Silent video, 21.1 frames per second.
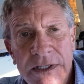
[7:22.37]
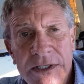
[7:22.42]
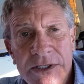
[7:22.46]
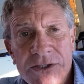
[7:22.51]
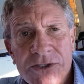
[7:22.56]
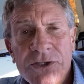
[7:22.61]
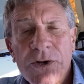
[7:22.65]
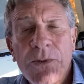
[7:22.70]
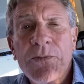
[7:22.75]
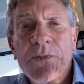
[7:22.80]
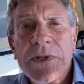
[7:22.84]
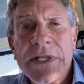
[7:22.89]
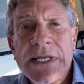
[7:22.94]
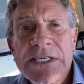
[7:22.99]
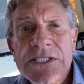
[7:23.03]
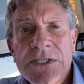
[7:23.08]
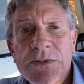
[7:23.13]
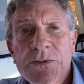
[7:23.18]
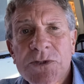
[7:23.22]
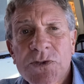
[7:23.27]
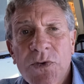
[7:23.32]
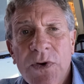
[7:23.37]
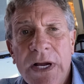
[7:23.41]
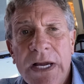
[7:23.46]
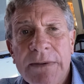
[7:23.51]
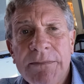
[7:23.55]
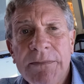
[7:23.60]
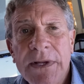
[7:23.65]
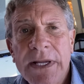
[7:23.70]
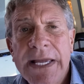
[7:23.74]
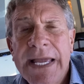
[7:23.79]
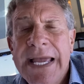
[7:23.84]
So please subscribe.
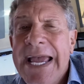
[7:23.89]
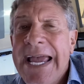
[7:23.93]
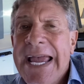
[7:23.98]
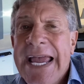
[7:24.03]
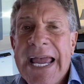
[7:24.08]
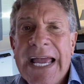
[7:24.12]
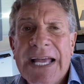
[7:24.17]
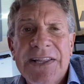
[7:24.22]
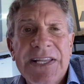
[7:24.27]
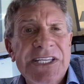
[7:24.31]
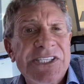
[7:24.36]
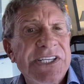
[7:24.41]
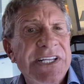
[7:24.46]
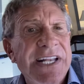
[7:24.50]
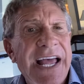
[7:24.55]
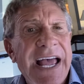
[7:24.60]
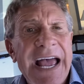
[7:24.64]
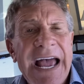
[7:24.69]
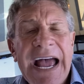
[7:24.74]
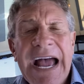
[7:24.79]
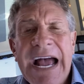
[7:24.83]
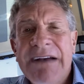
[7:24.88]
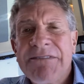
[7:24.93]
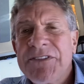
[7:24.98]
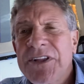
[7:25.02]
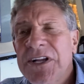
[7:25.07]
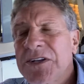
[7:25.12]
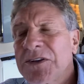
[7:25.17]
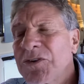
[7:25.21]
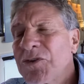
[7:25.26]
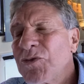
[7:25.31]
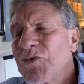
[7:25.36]
And listen, have
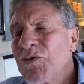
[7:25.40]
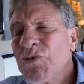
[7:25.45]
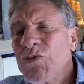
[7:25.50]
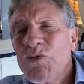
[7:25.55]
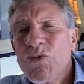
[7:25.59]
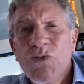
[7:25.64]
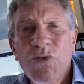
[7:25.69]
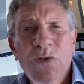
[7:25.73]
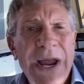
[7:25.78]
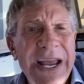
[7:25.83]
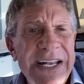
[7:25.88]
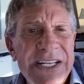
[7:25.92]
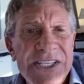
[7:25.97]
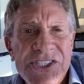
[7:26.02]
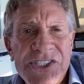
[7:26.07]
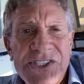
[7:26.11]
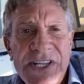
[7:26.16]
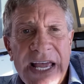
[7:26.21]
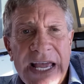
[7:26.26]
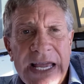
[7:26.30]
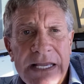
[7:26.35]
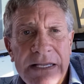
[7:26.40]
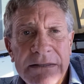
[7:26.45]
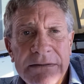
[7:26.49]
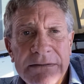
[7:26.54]
the greatest day.